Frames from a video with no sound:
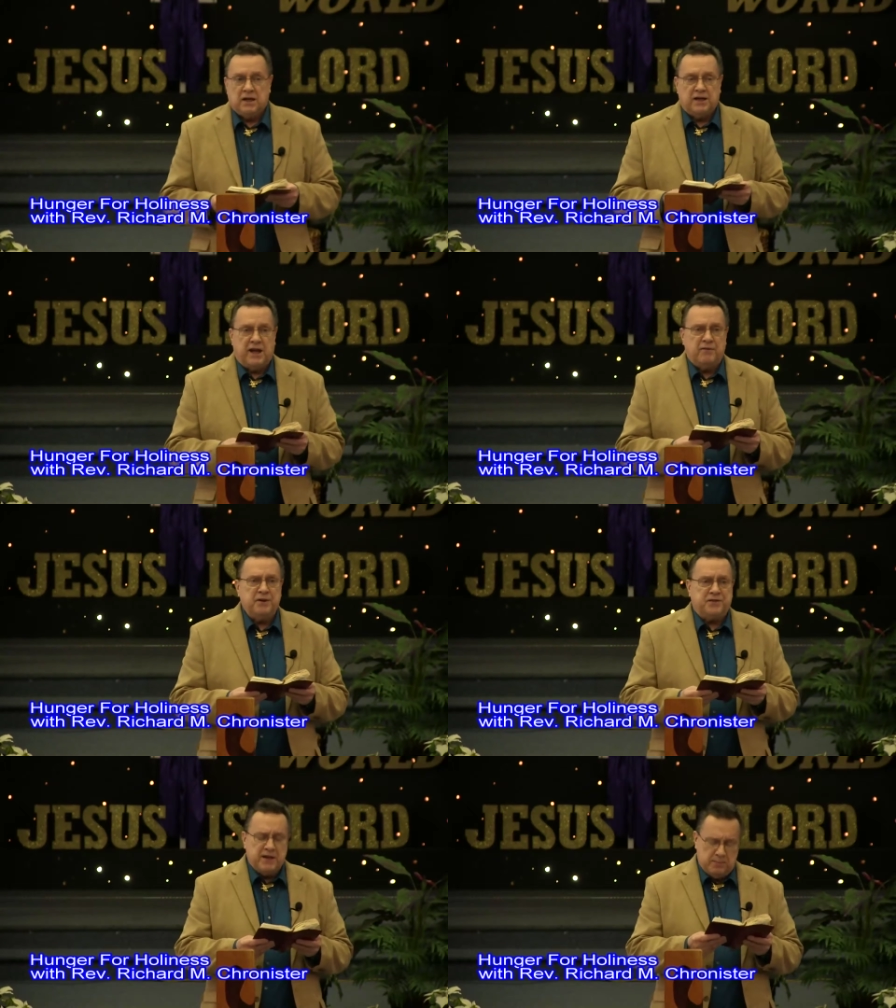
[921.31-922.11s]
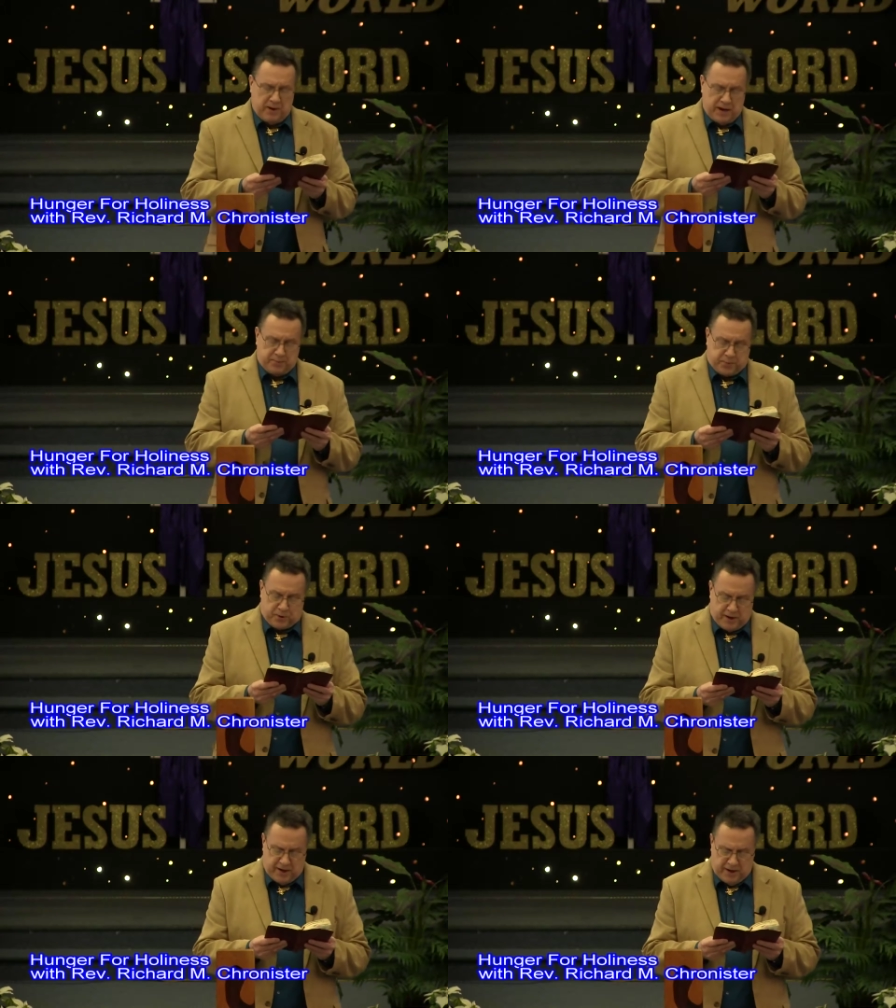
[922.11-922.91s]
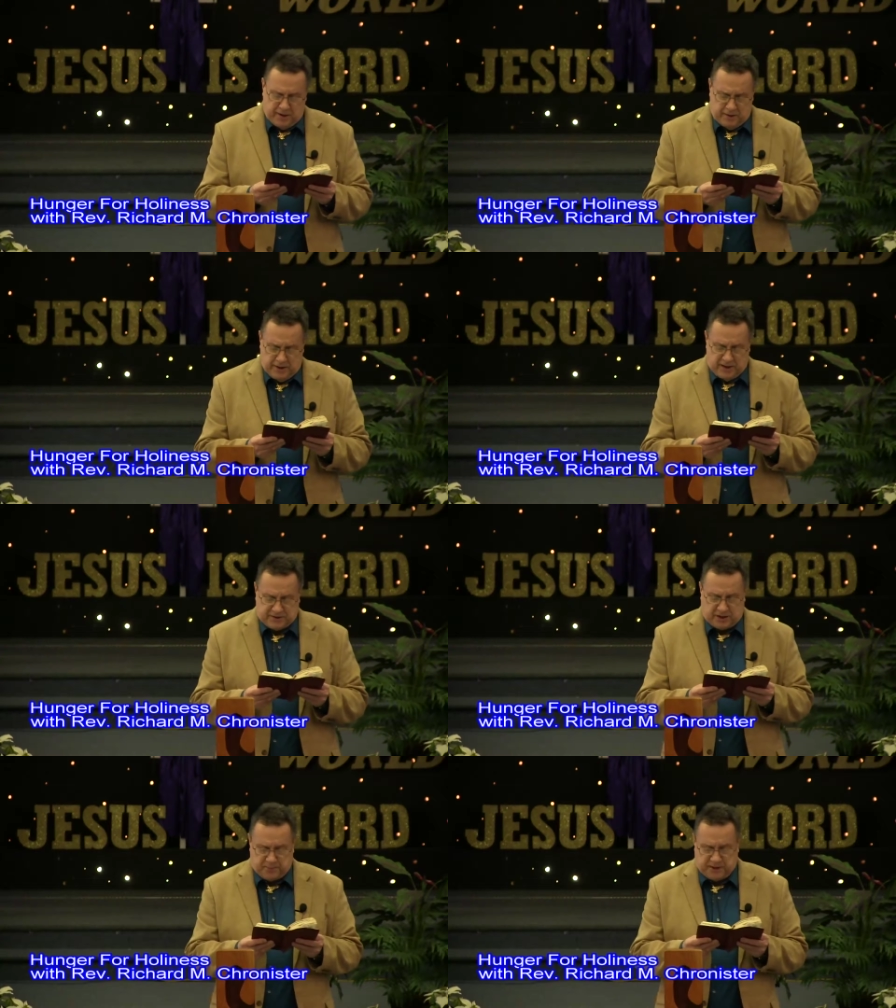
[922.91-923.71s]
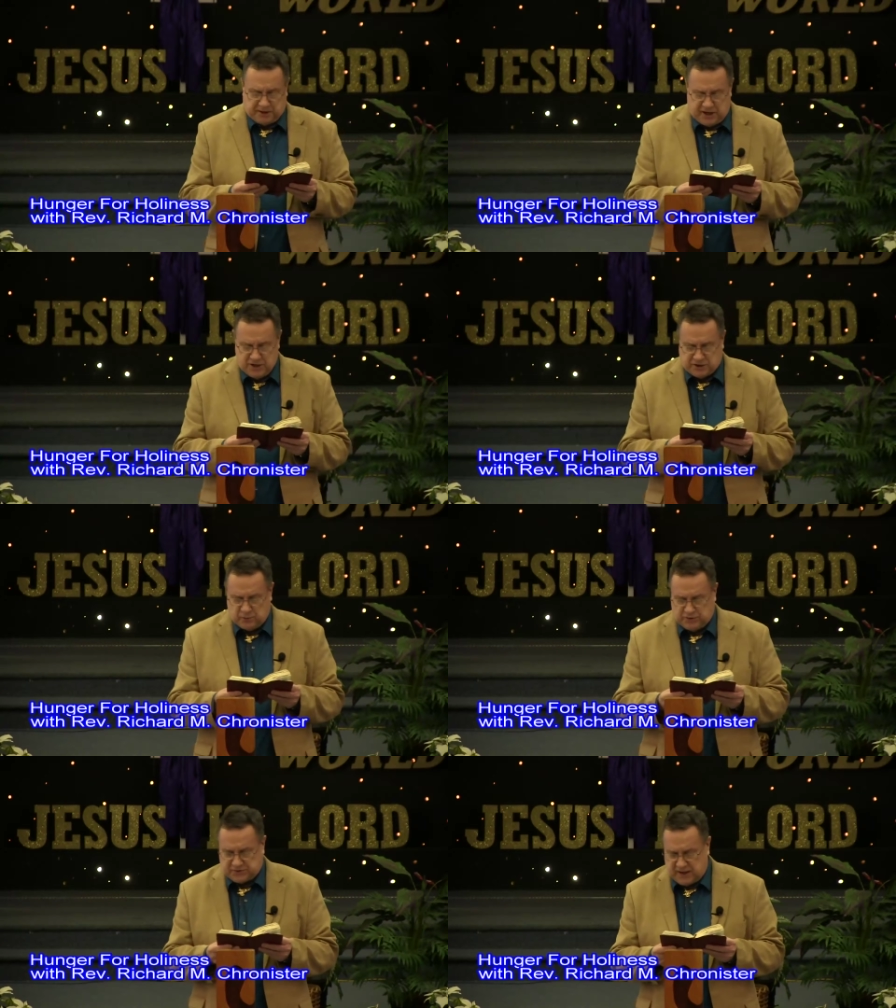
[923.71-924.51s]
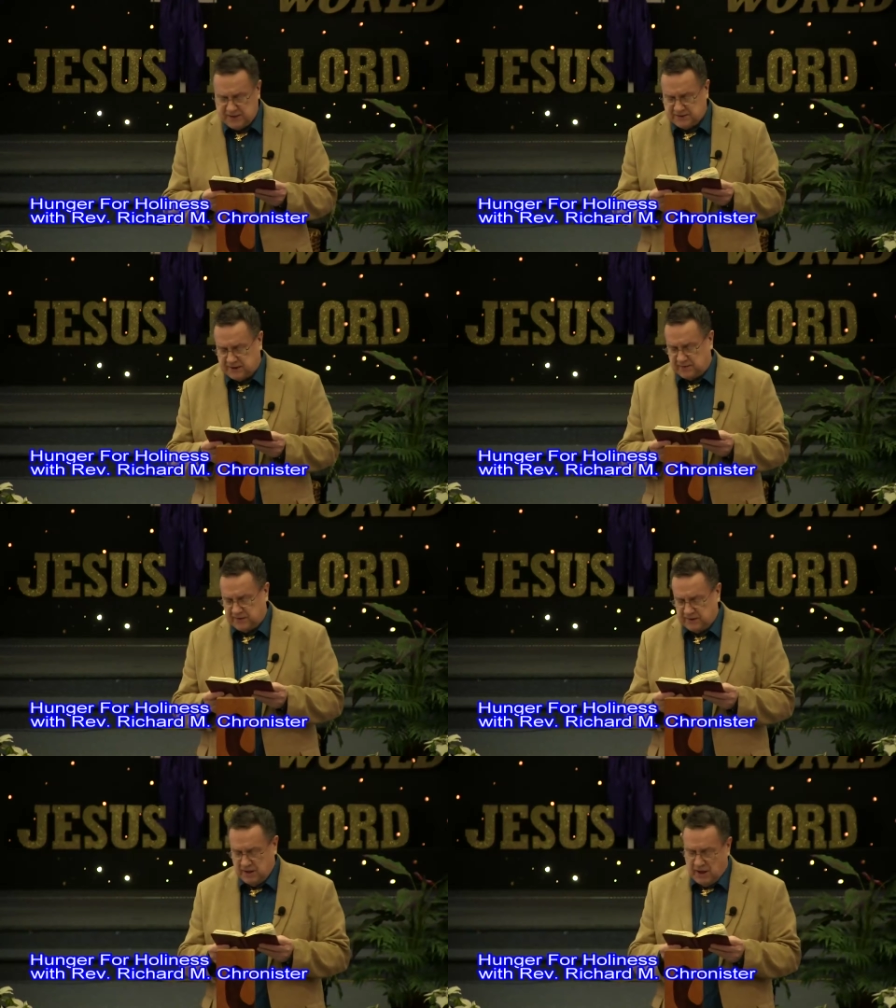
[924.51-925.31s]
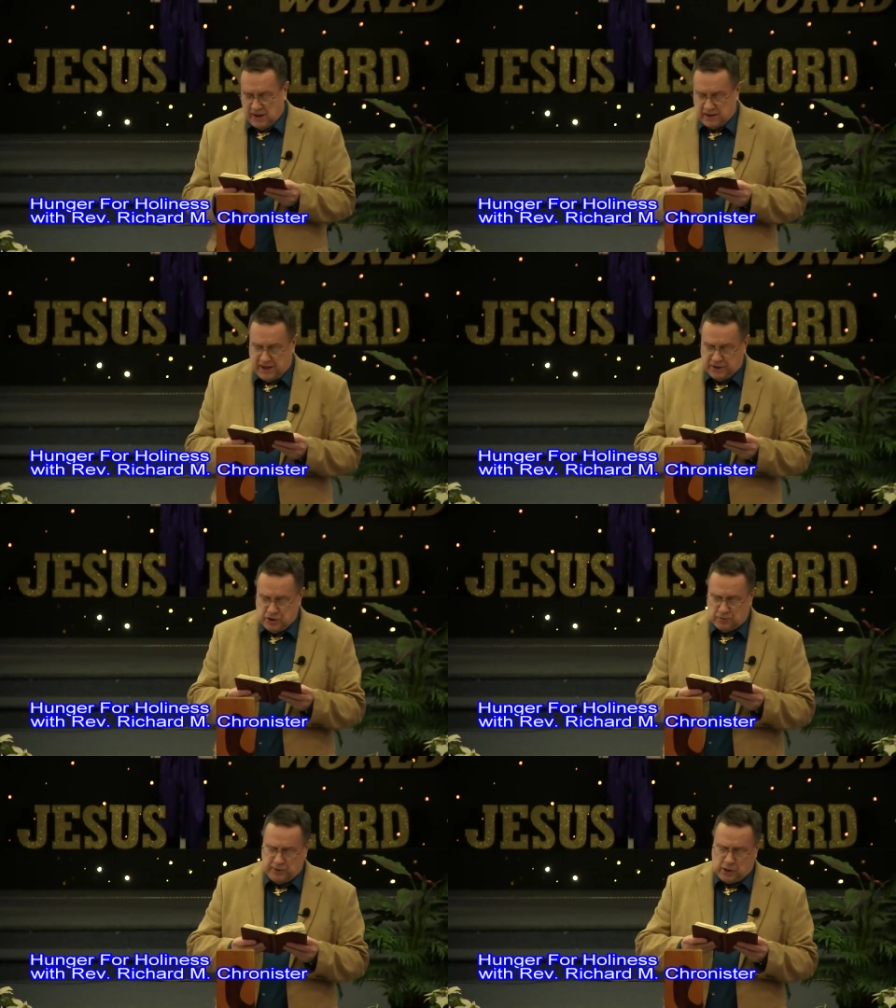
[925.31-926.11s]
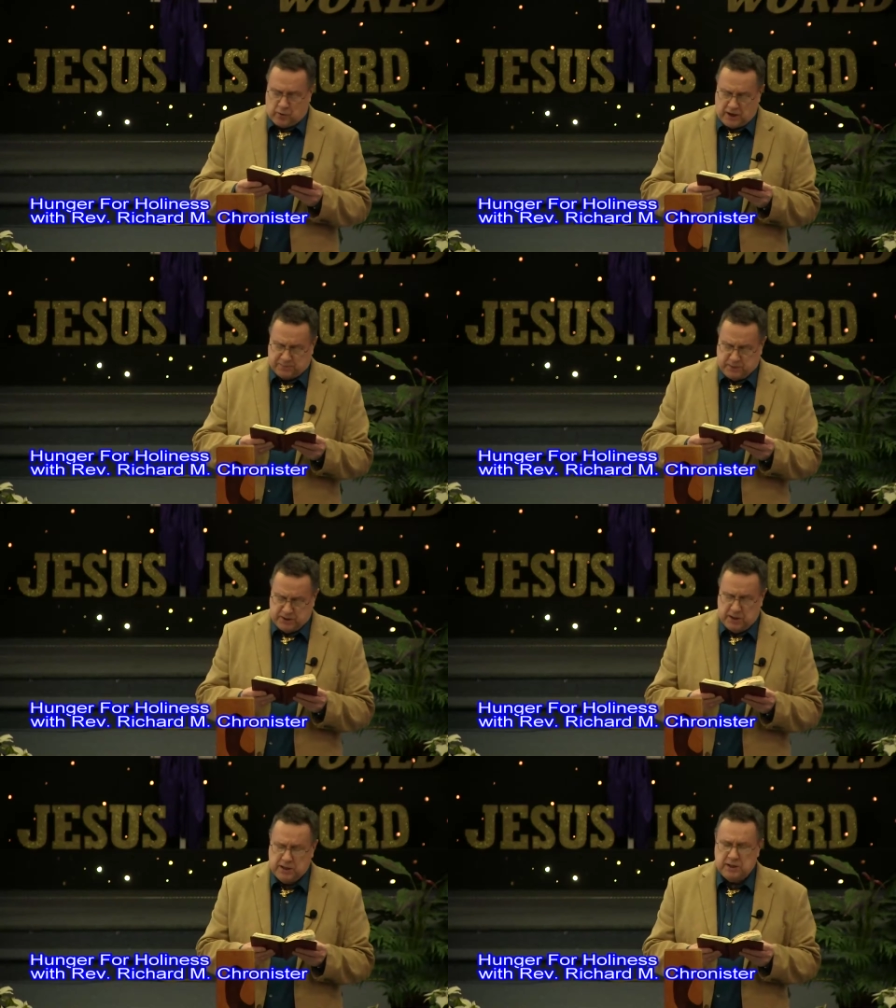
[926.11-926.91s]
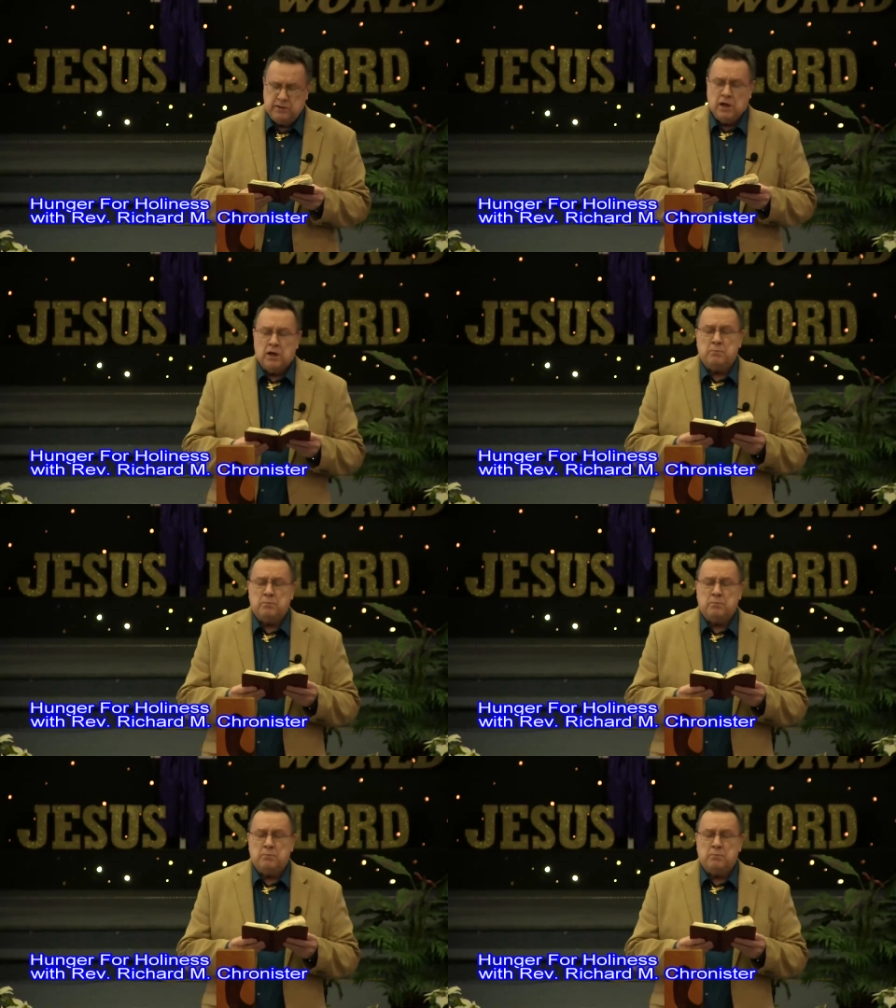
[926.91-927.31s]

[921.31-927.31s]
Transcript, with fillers: in everything by prayer and supplication with thanksgiving, let your request be named,